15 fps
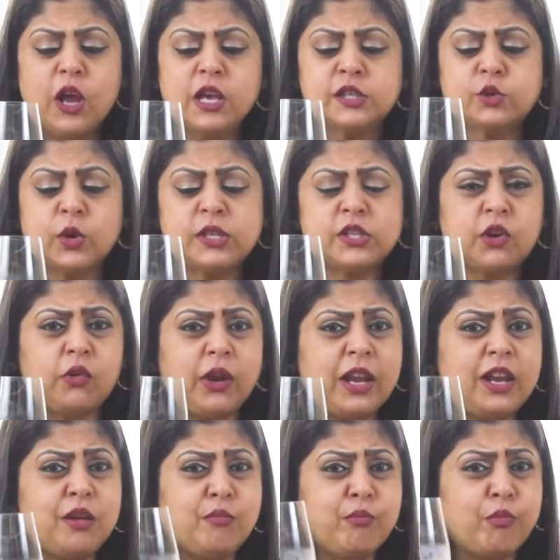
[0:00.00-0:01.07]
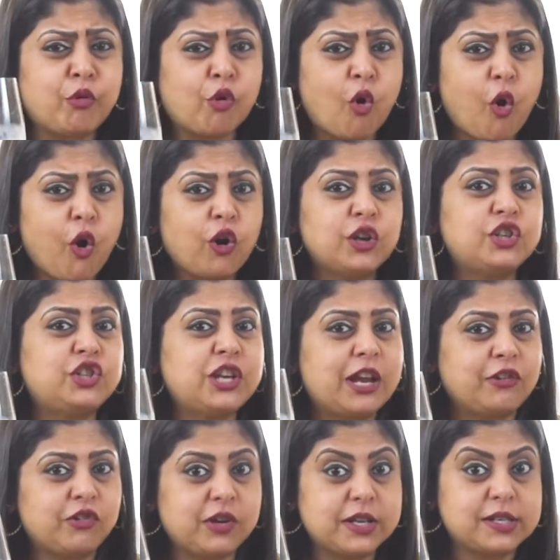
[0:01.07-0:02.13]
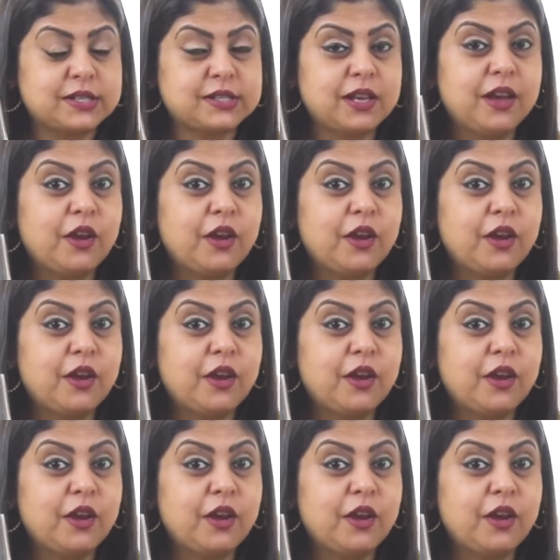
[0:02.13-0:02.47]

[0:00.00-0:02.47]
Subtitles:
So it's a really broad, generous,